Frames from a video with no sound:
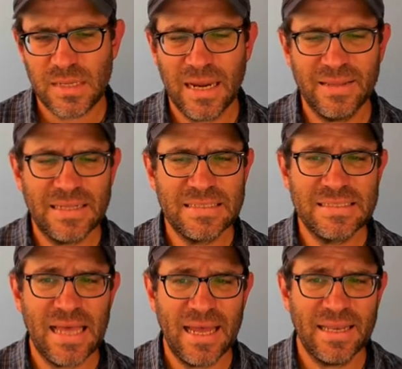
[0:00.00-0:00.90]
and then
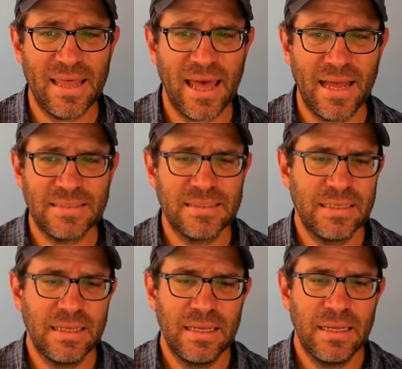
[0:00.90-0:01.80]
sed that
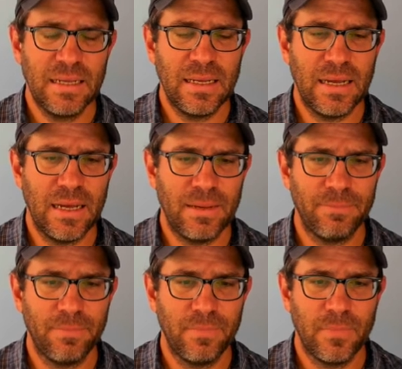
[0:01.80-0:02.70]

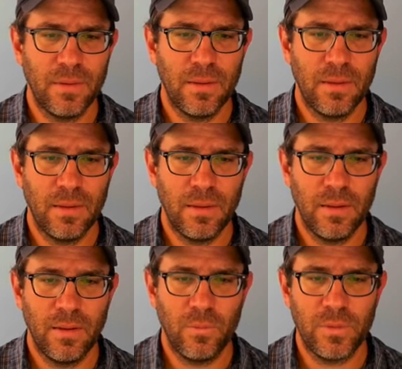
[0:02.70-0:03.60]
um,
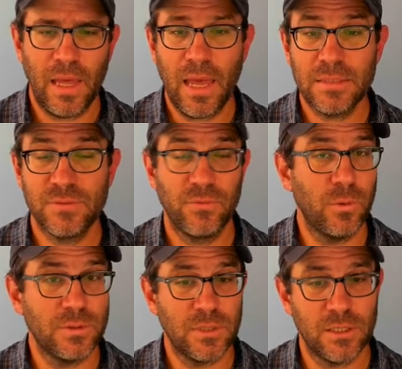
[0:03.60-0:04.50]
s
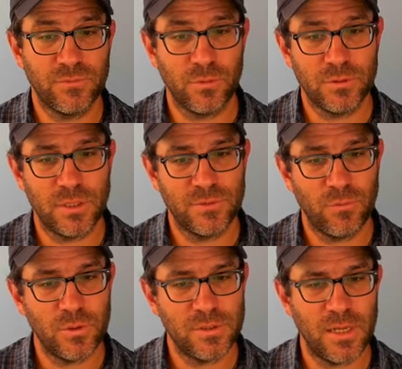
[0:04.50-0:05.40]
forward slash forward slash
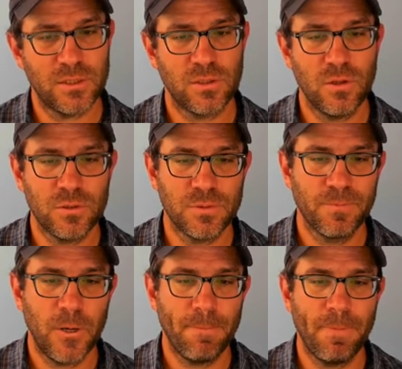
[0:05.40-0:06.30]
forward slash close,
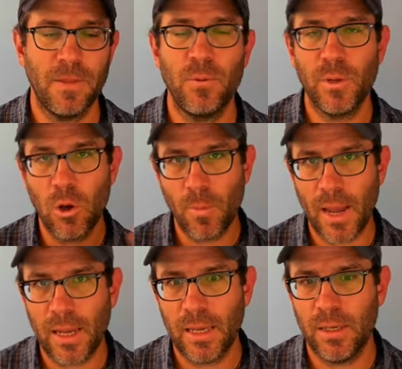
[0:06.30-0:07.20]
right? And then we go
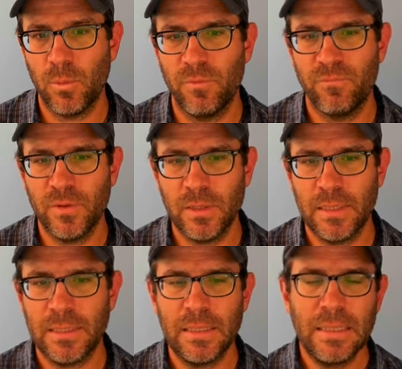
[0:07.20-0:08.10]
back in and we fill
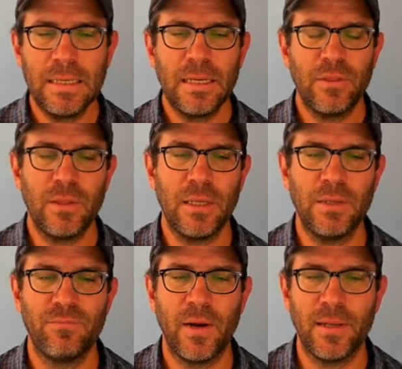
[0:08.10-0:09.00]
in
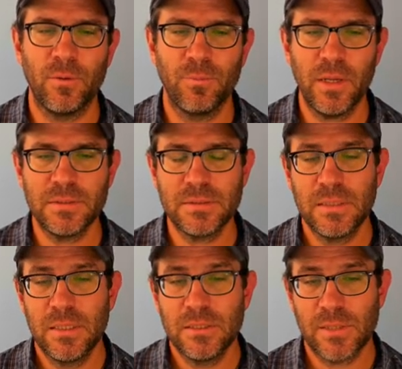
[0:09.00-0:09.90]
the find and replace.
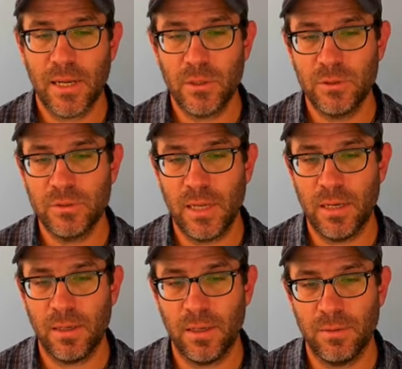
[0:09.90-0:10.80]
So I could do
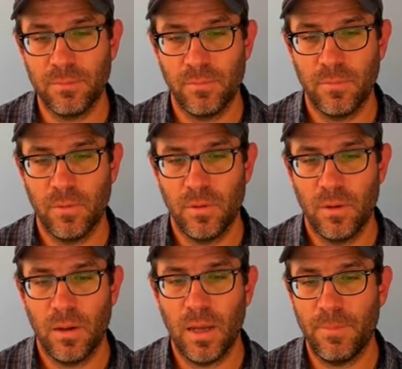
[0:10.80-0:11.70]
data
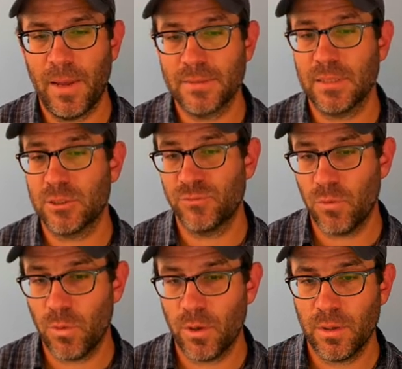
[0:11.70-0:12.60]
uh, backslash
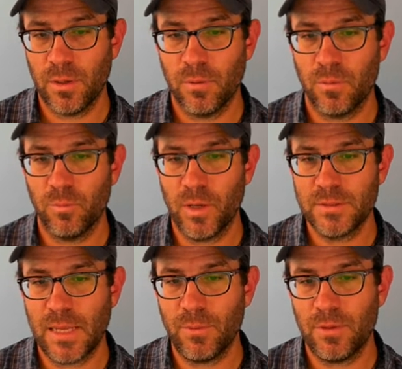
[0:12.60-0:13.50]
forward,
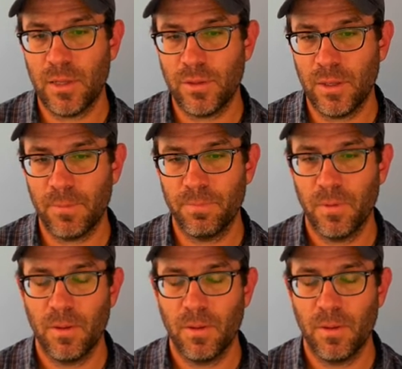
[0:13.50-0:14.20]
replace that with nothing,